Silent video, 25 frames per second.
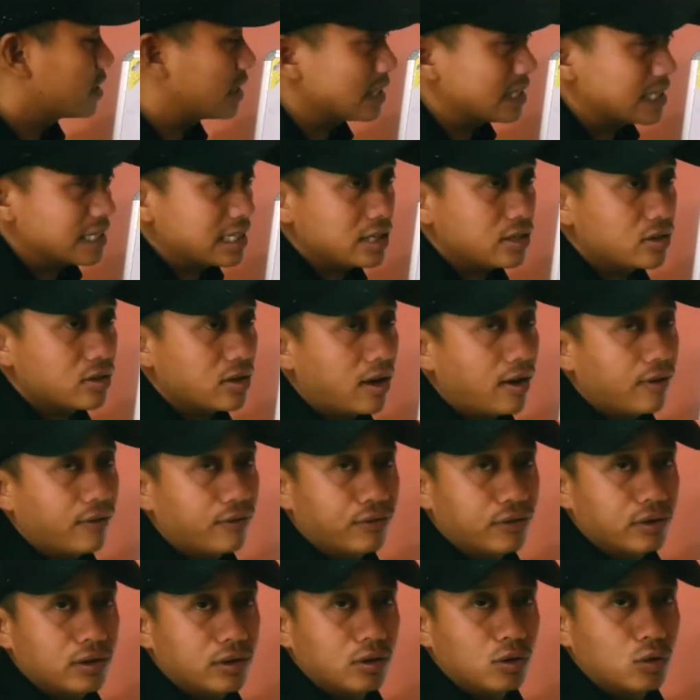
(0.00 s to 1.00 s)
consists of
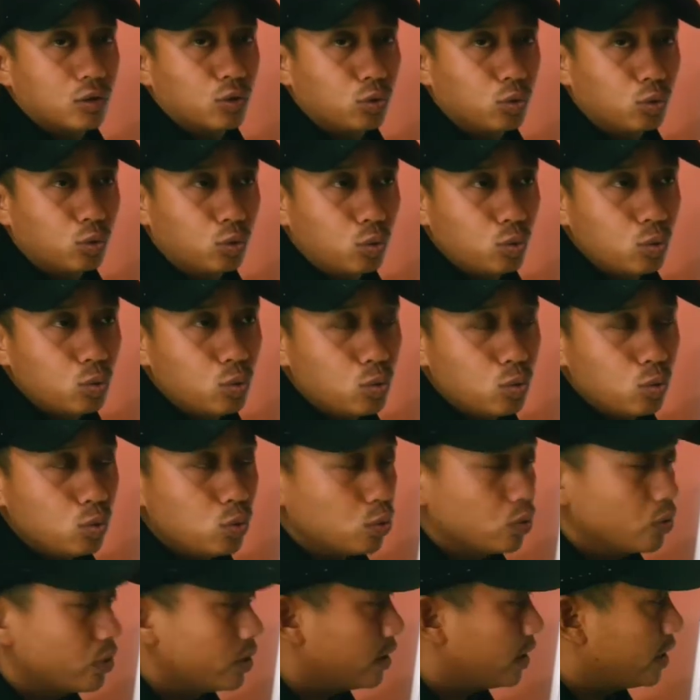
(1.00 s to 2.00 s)
two
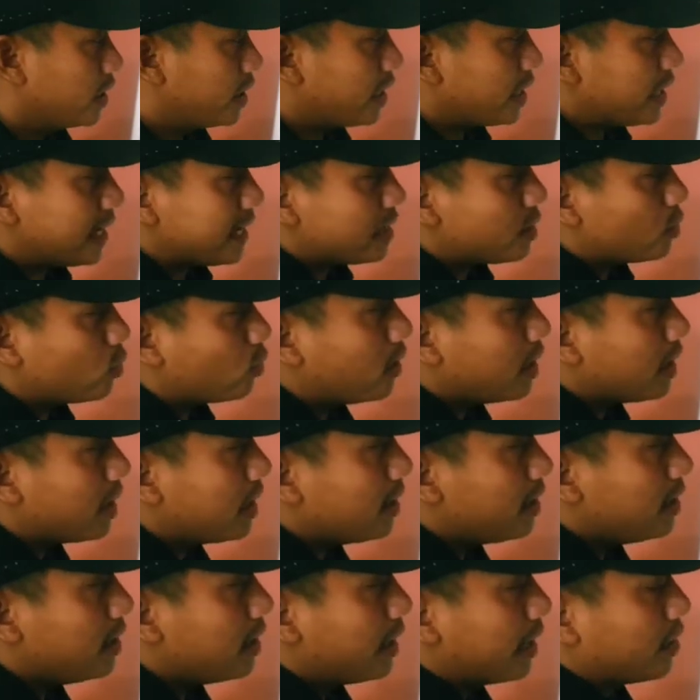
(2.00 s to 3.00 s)

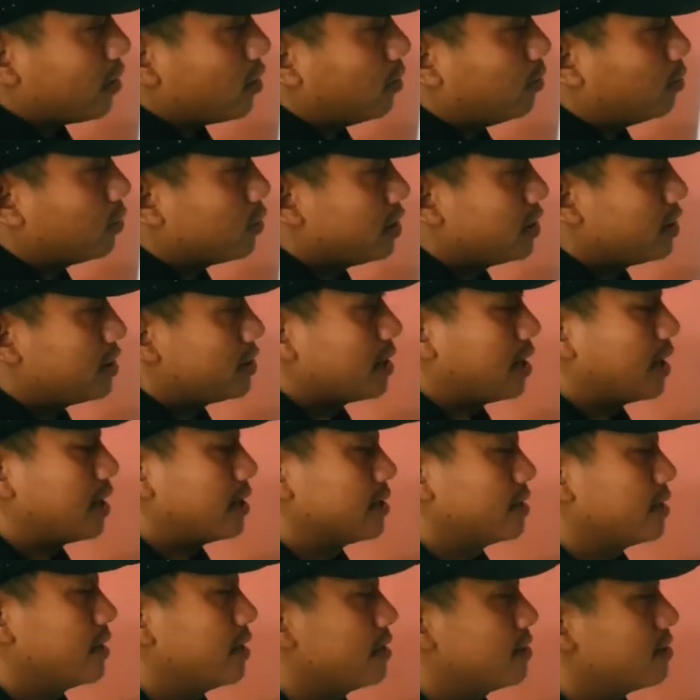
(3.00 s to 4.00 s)
equal and opposite
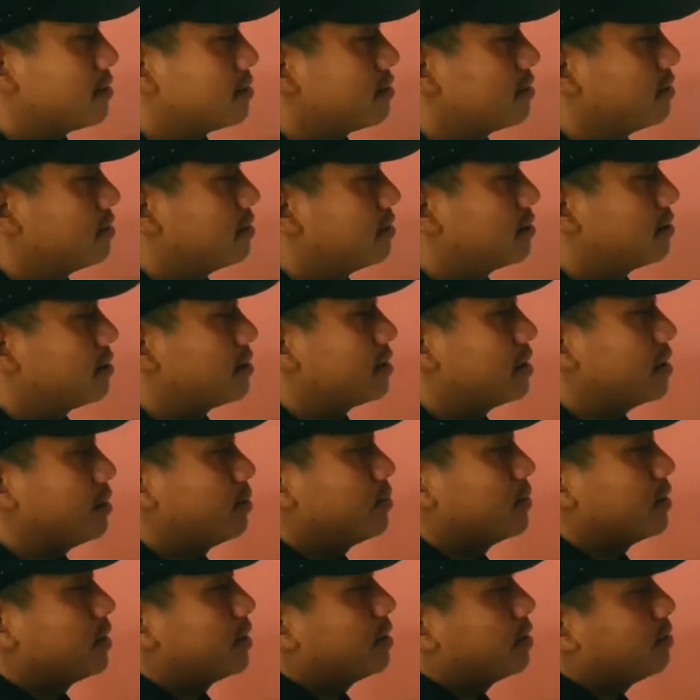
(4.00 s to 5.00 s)
charges
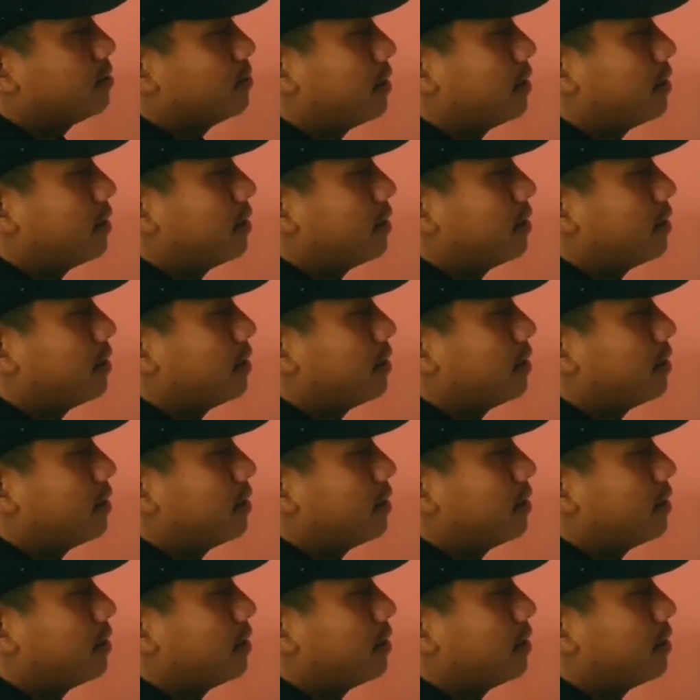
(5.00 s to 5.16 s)
separated